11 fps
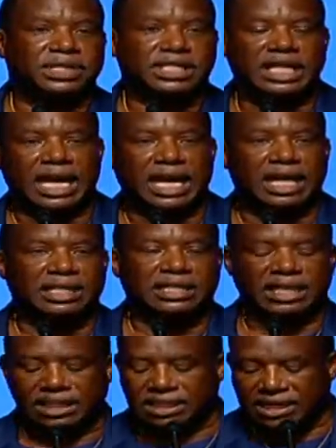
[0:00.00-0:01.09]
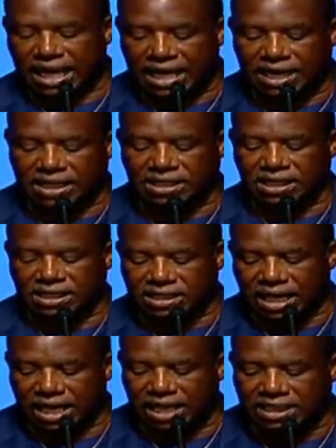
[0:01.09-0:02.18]
says, he says, he
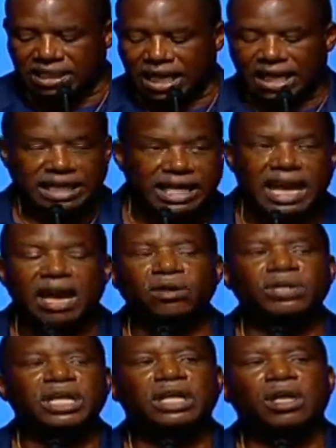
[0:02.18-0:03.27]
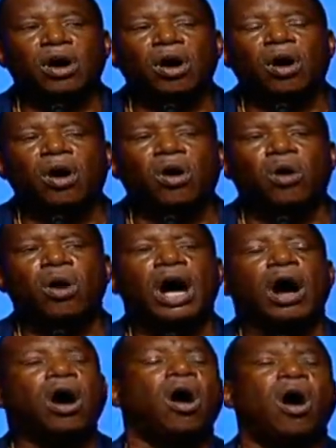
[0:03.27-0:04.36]
says, count it
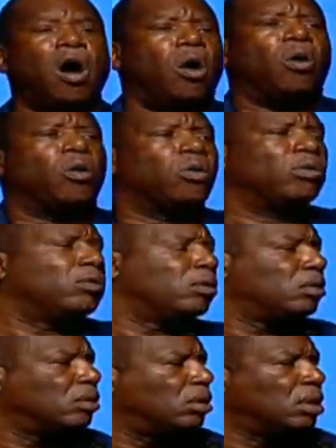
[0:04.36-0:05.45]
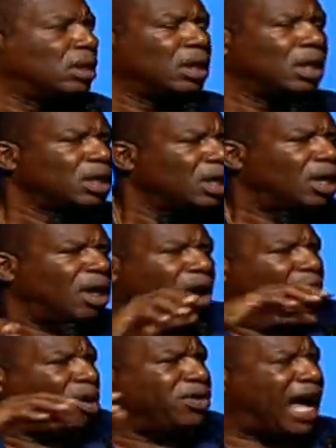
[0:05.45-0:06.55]
all, all
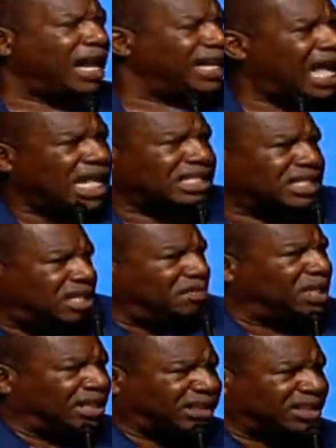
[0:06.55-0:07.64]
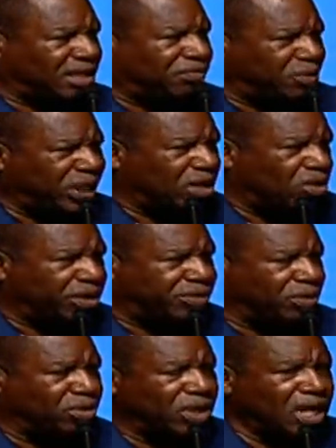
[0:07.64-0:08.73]
all, oh, not, not some of the stuff we're going
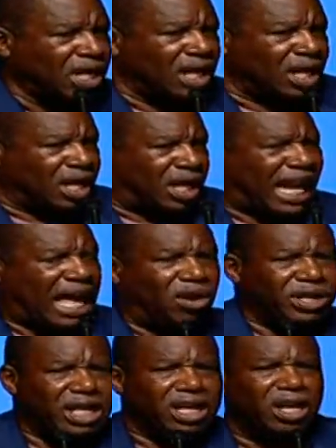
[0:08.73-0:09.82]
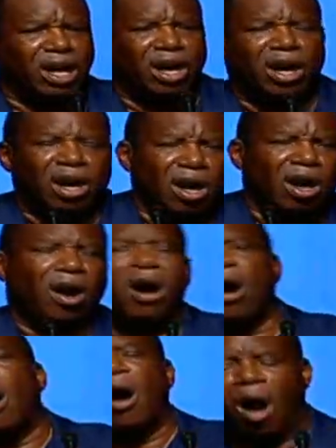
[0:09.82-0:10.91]
through. Count it
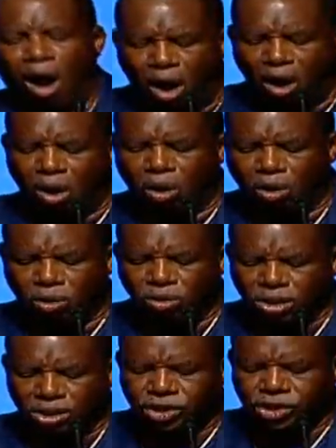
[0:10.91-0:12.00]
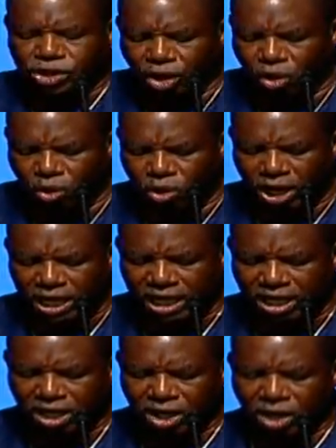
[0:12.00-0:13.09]
all joy.
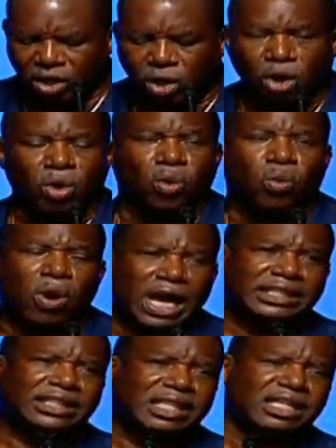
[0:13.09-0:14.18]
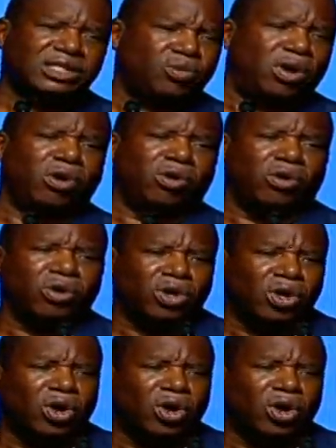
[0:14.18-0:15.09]
Watch this word.